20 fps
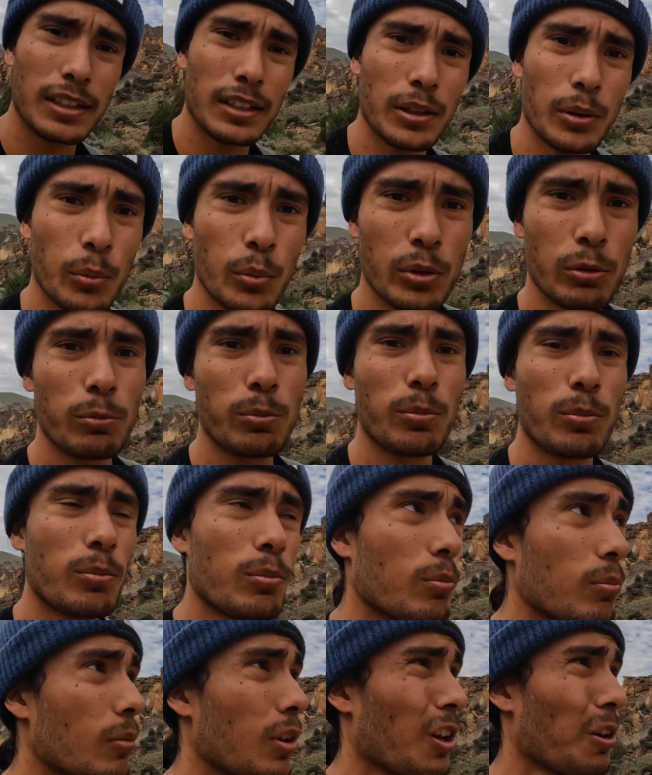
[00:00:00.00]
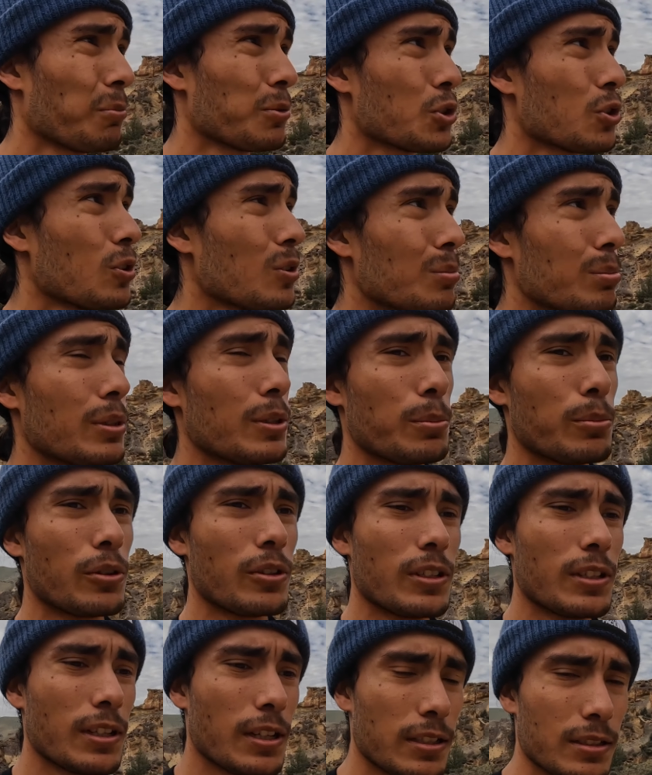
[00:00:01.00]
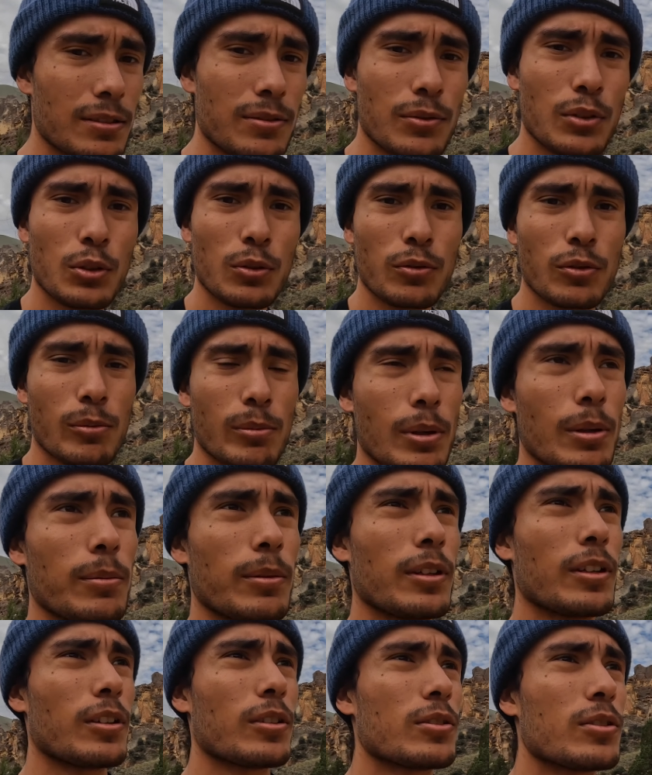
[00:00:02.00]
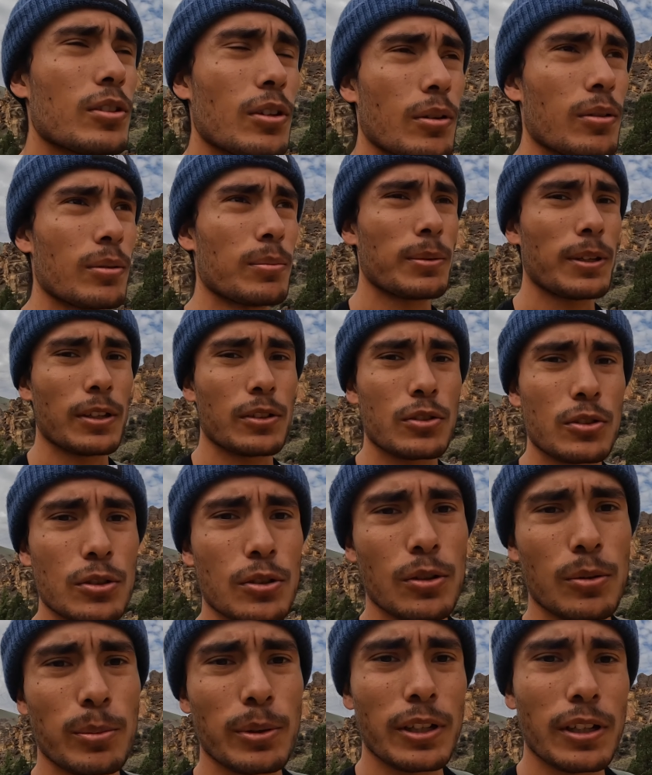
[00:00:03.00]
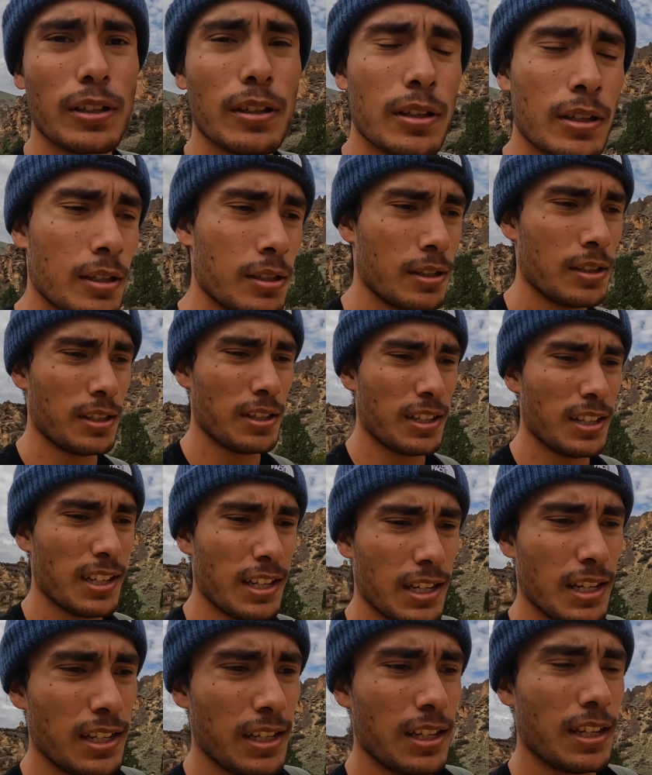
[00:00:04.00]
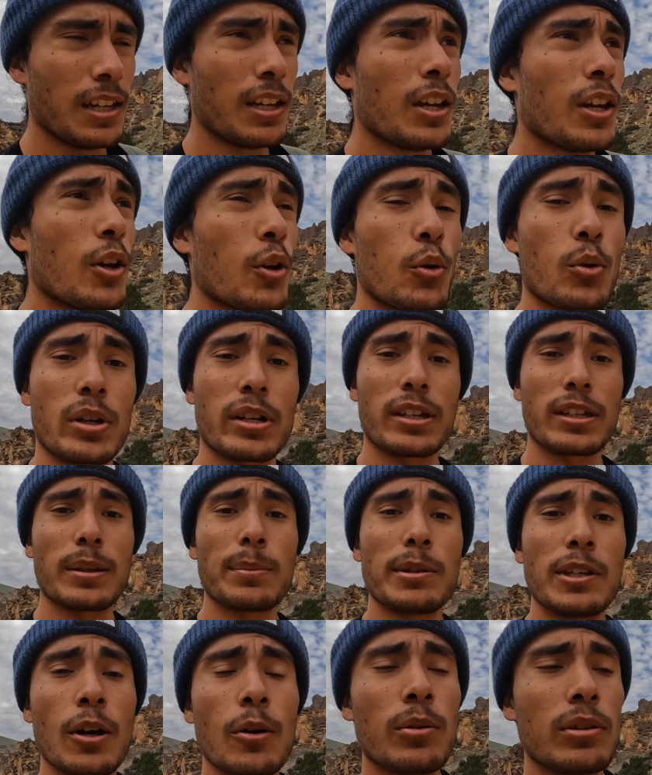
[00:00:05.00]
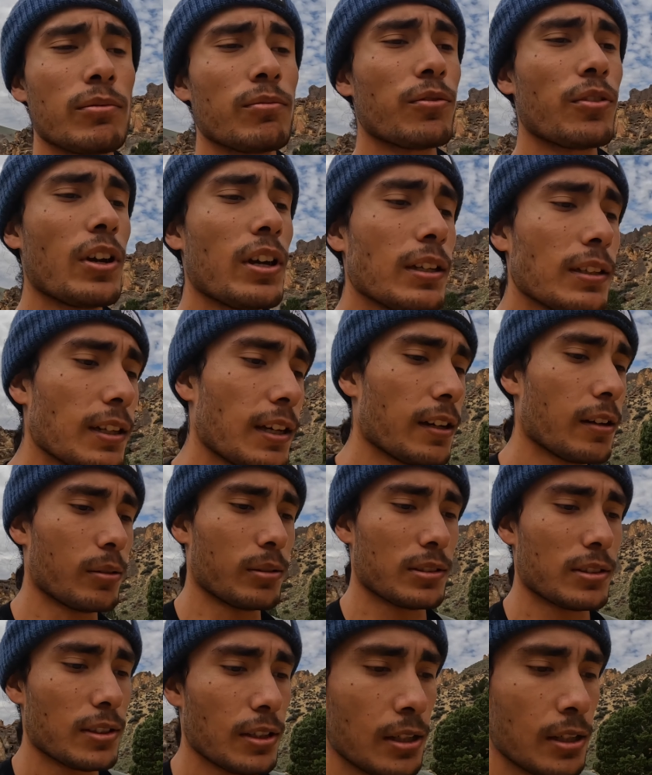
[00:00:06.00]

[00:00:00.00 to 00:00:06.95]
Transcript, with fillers: it would, I'm sure it'd be a pretty nice view from up there, so I'm not sure, but we're gonna keep going and find out.